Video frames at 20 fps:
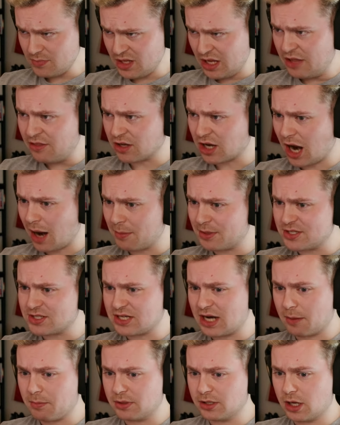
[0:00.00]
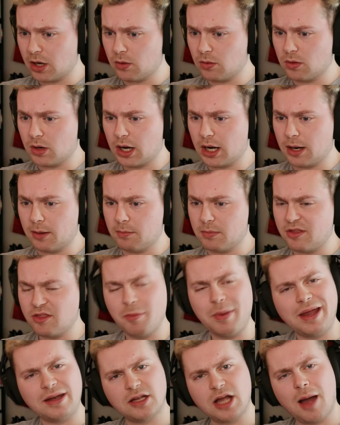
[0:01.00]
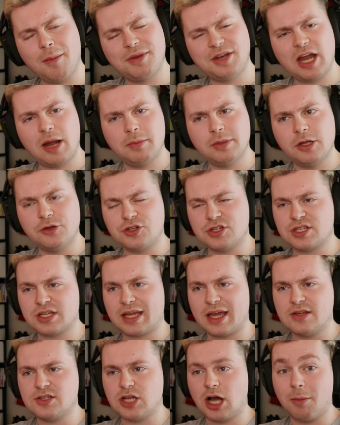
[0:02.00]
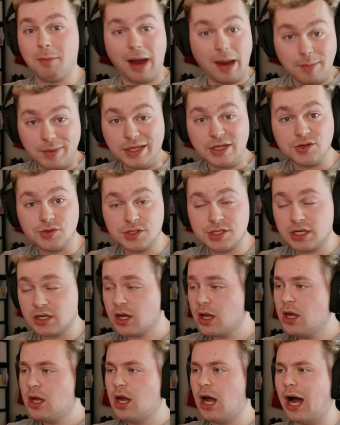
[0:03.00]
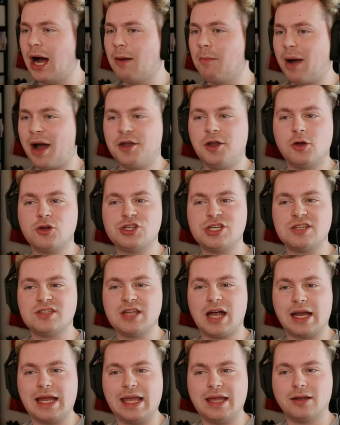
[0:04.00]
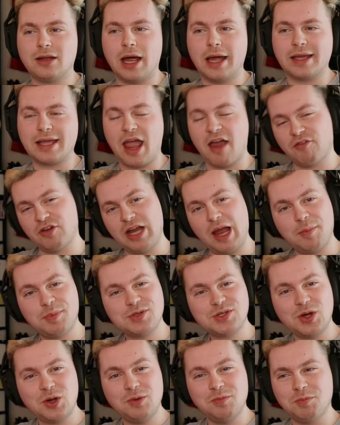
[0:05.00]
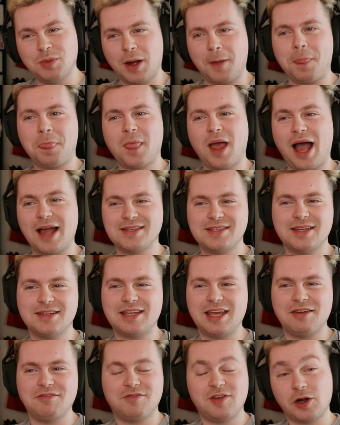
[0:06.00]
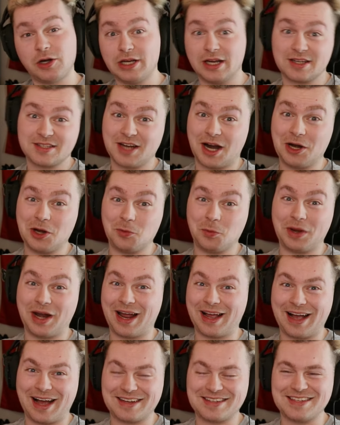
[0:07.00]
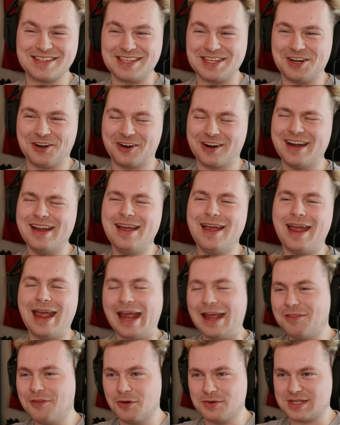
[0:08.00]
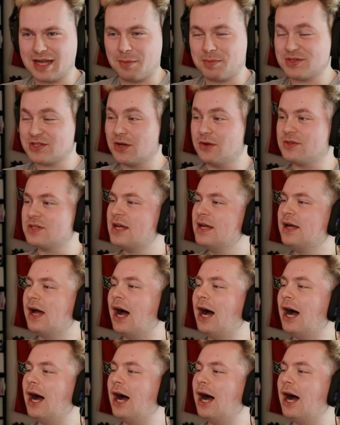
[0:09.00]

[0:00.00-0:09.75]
in the comments down below, in the pinned comment down below, just in case y'all might be interested. I know she's not in like every episode, but I did get very excited when I got to see her in those episodes.